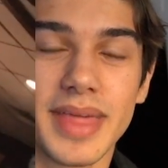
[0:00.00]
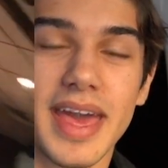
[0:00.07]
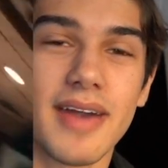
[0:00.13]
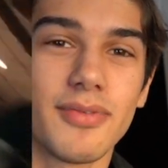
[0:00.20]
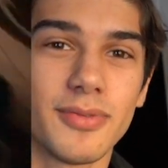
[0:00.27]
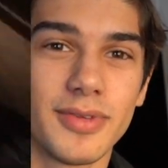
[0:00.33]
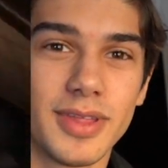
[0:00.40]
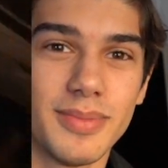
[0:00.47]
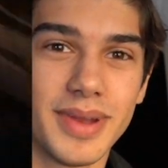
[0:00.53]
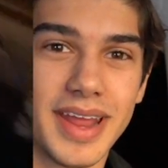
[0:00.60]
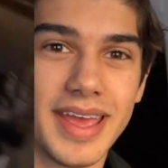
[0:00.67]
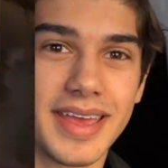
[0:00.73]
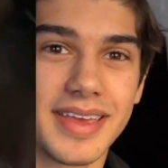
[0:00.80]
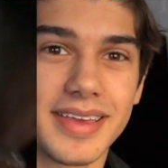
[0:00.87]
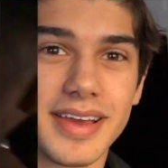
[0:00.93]
They haven't really been
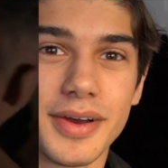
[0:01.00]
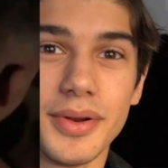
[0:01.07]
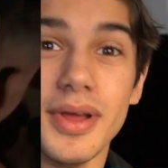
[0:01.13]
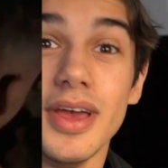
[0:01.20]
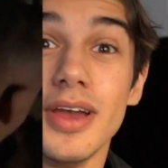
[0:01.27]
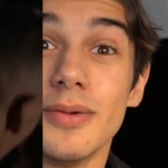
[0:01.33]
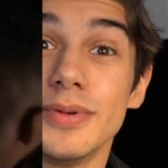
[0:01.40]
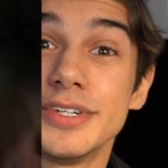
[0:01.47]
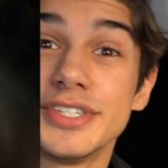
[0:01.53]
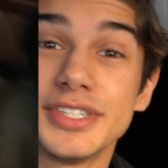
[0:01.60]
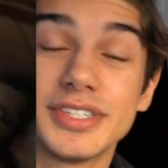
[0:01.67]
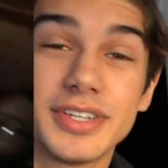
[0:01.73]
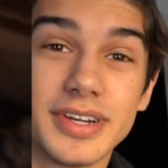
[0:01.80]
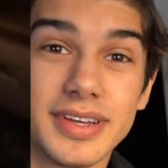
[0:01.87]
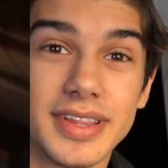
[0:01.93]
hanging out, which
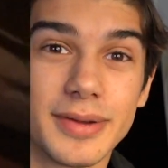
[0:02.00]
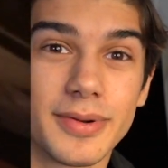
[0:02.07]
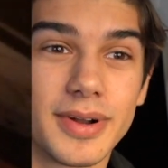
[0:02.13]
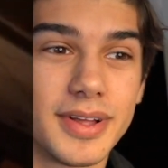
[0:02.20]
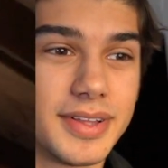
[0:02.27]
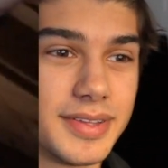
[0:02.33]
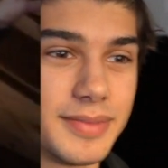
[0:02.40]
is good that we're all